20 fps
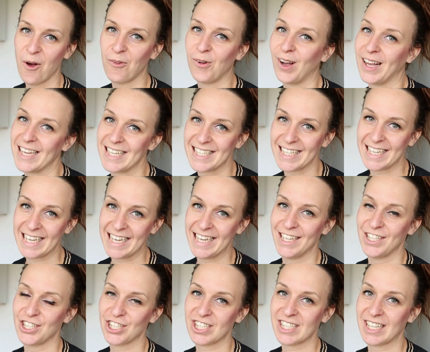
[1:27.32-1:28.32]
Well, isn't
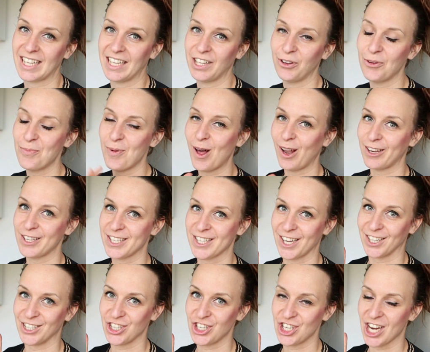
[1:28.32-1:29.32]
he just a little ball of
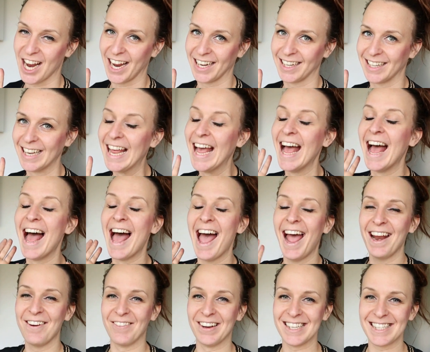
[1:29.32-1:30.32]
sunshine?
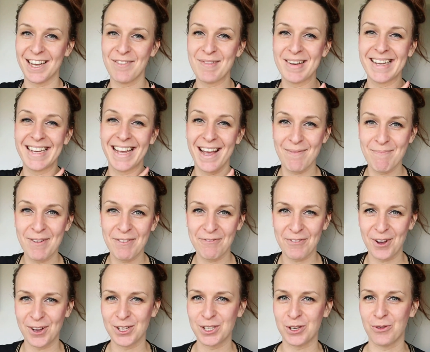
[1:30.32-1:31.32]
Anyways, let me get my
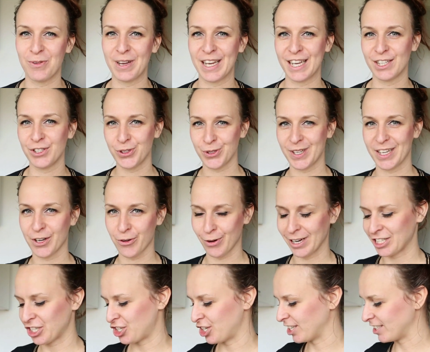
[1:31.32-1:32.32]
phone so we can do the
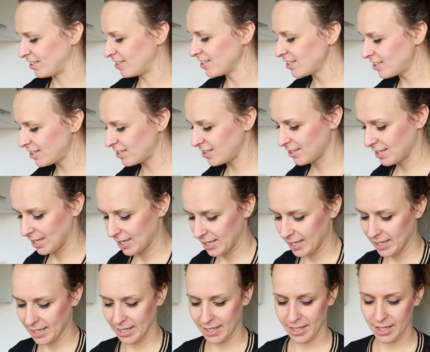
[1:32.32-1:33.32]
questions.
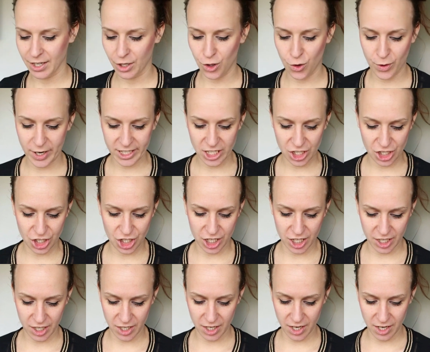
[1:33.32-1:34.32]

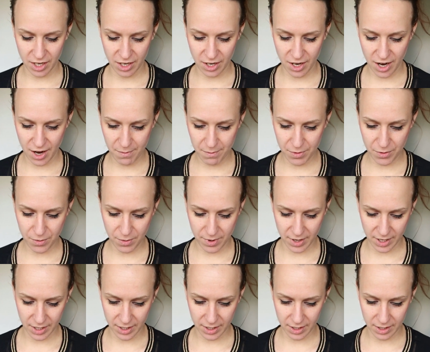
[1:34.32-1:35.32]
Question number
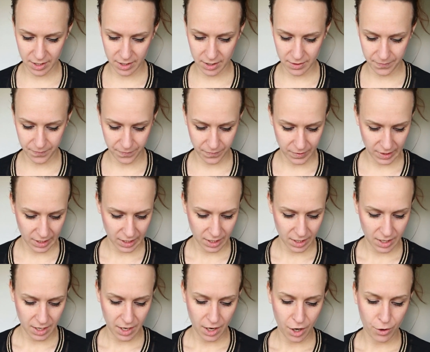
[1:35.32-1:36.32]
one.
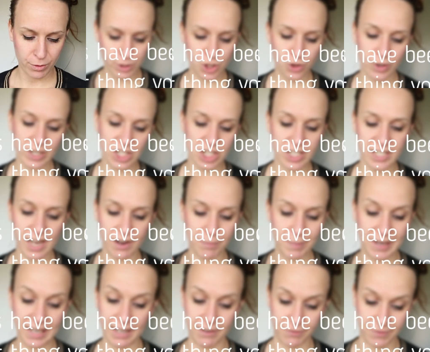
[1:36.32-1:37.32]
Restrictions have
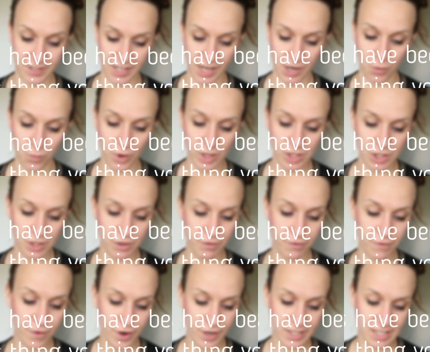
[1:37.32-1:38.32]
been lifted. What's the
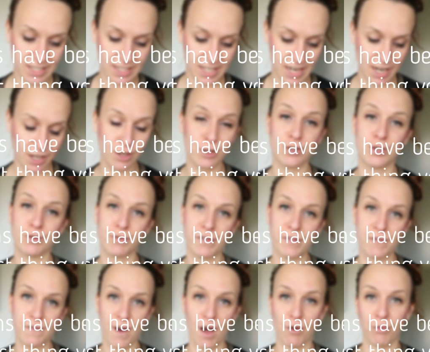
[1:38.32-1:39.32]
first thing you do for
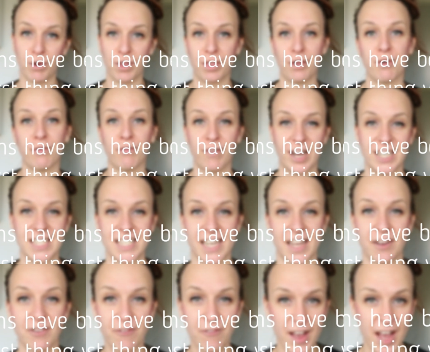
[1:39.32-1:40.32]
fun with your friends
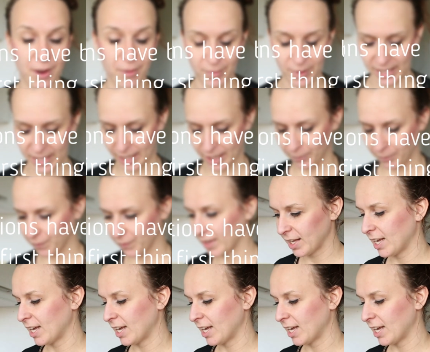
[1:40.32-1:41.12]
and family?